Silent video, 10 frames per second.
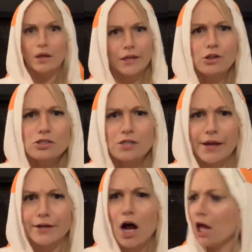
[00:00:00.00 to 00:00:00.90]
it looks
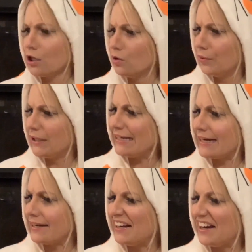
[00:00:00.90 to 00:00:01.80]
like Halloween
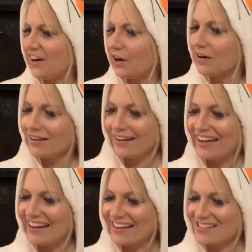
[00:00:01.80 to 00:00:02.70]
in here,
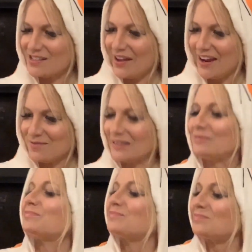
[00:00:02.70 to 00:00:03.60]
he exclaimed
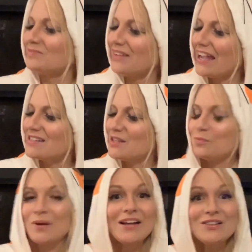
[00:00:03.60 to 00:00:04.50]
as he
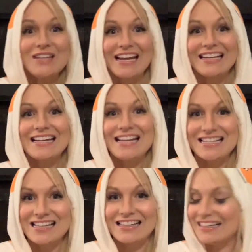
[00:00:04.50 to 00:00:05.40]
wheeled in
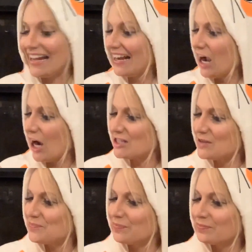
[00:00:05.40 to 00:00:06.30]
his cleaning cart.
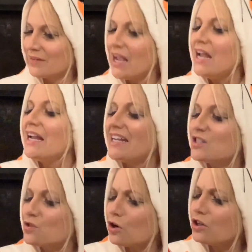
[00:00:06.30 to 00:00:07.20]
He
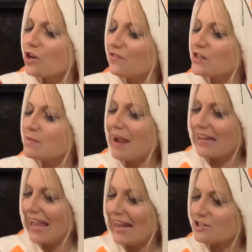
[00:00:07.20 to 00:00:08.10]
strolled over to my
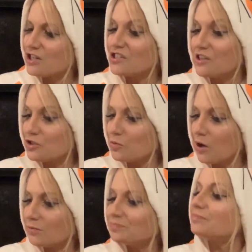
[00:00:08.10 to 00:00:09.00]
cage as
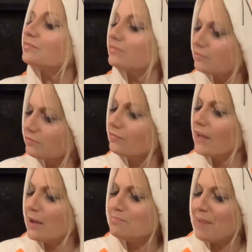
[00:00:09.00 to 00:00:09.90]
usual
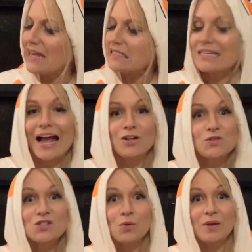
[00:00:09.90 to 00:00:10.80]
and bent down
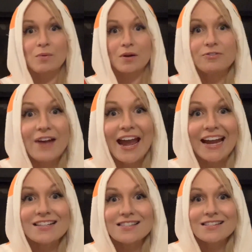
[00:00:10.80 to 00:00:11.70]
so we were
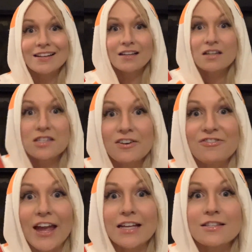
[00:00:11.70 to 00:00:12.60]
face to
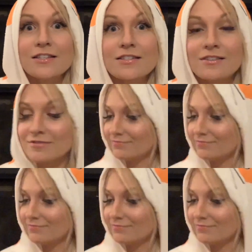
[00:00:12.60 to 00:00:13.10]
face.